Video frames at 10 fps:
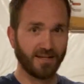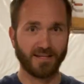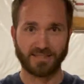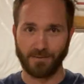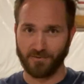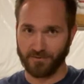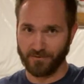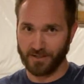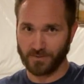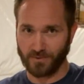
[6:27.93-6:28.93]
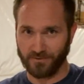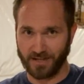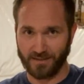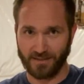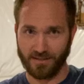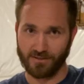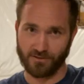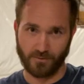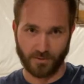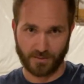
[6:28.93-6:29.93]
Same thing with this one, right? The
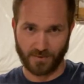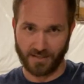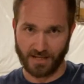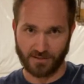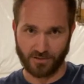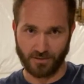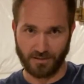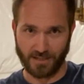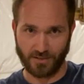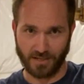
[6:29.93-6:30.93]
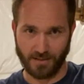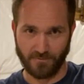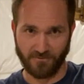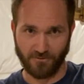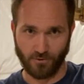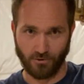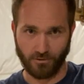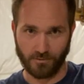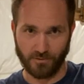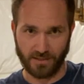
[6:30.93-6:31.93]
internal works with the external as you kind of
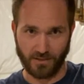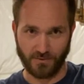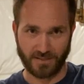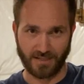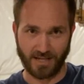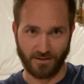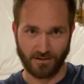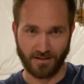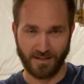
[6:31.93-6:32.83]
fold or bring those together.